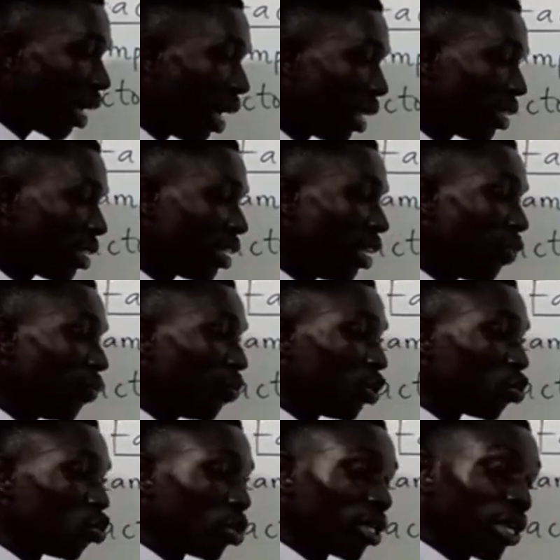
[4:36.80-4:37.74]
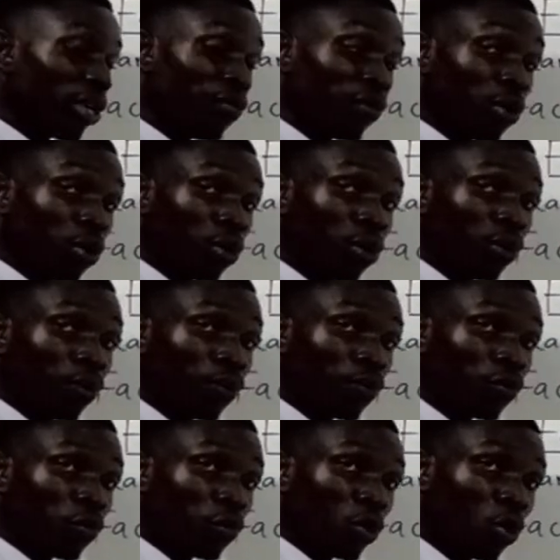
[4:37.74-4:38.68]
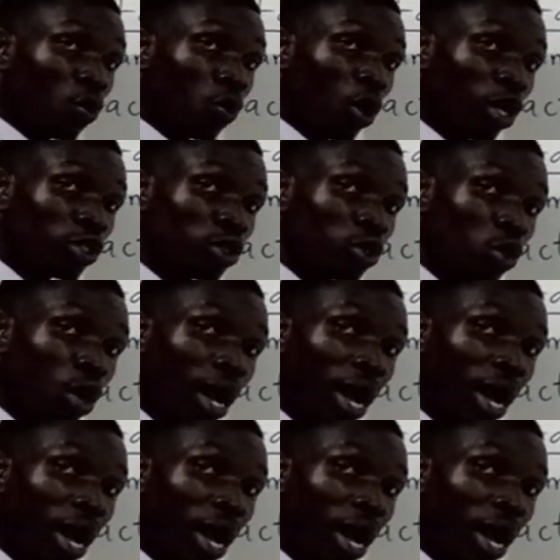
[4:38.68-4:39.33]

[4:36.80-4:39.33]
and see if it will give you what you